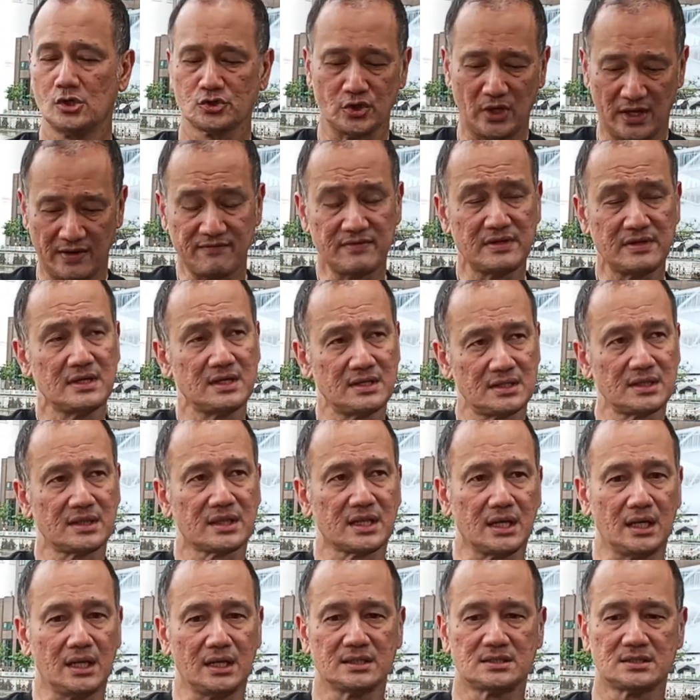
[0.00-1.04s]
So every year did
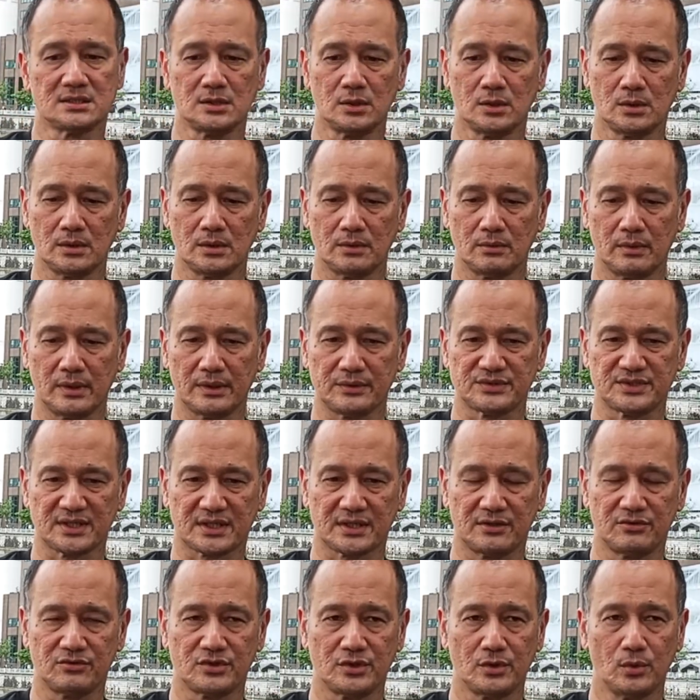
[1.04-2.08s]
that until
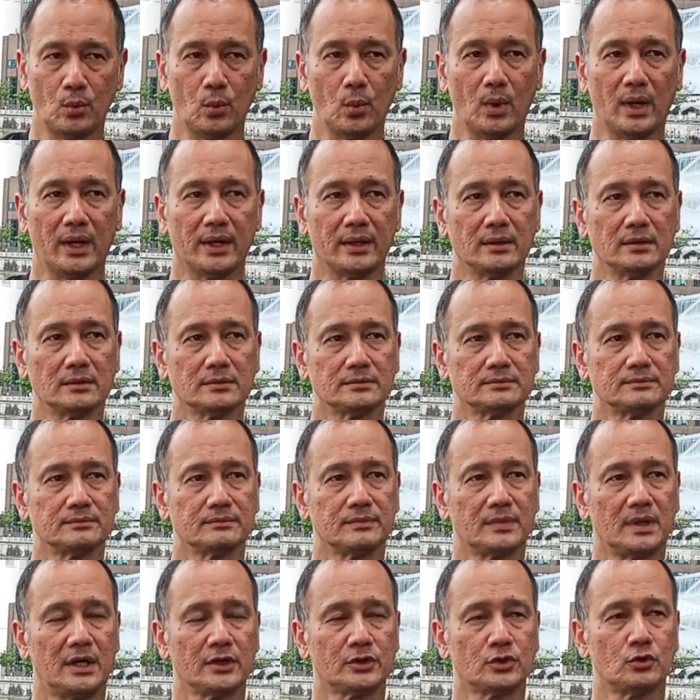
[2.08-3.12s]
secondary 1.
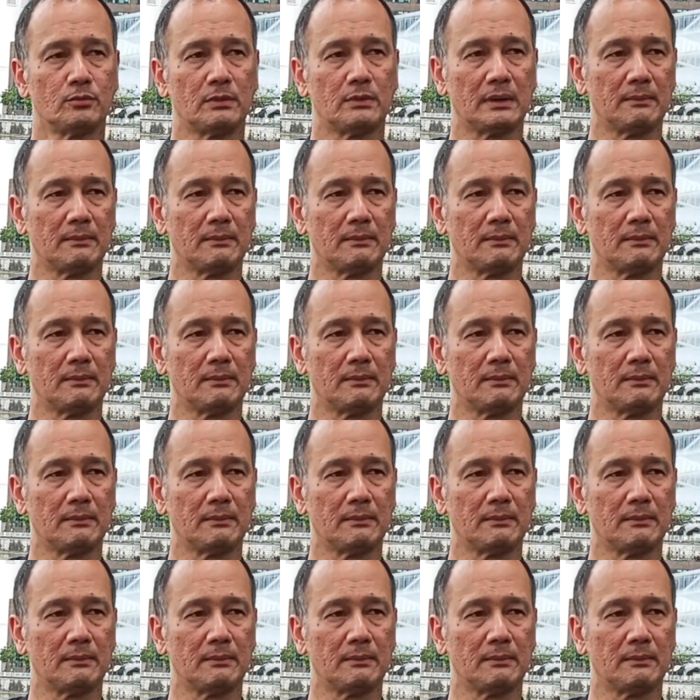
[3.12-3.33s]
I told my